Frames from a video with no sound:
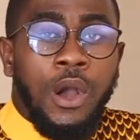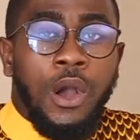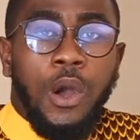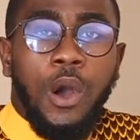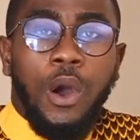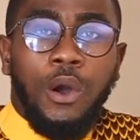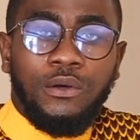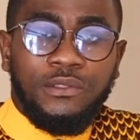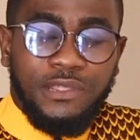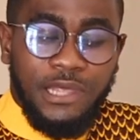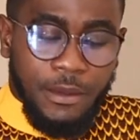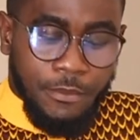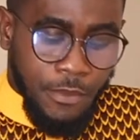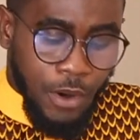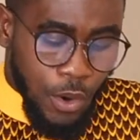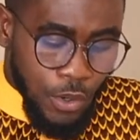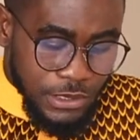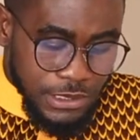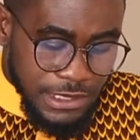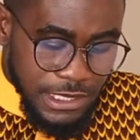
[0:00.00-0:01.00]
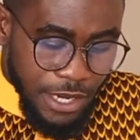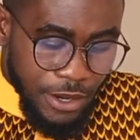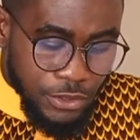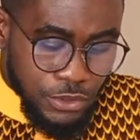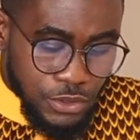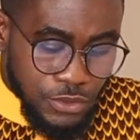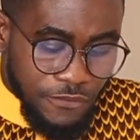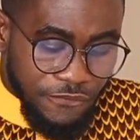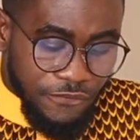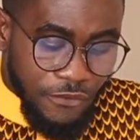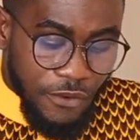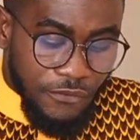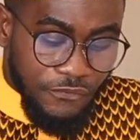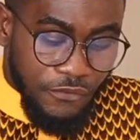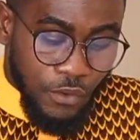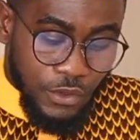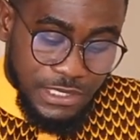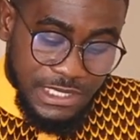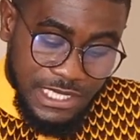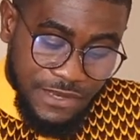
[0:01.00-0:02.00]
Call them on
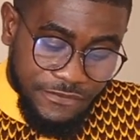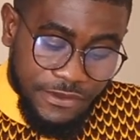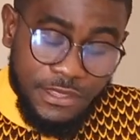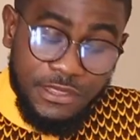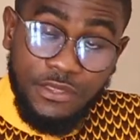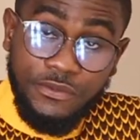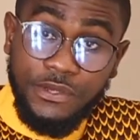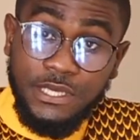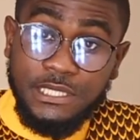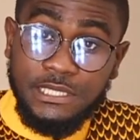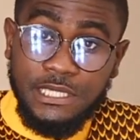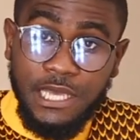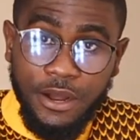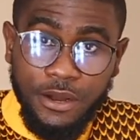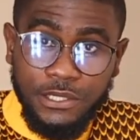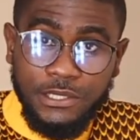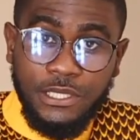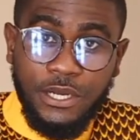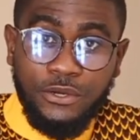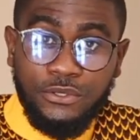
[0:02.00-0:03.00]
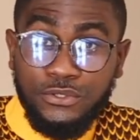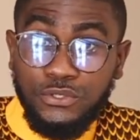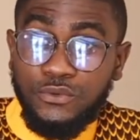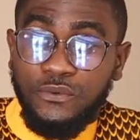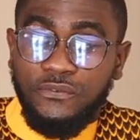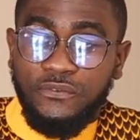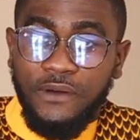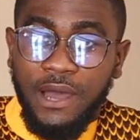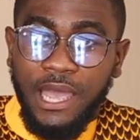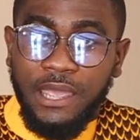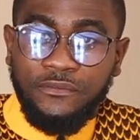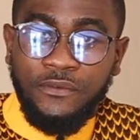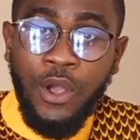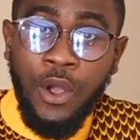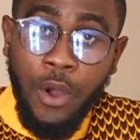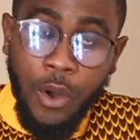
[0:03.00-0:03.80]
0244-730025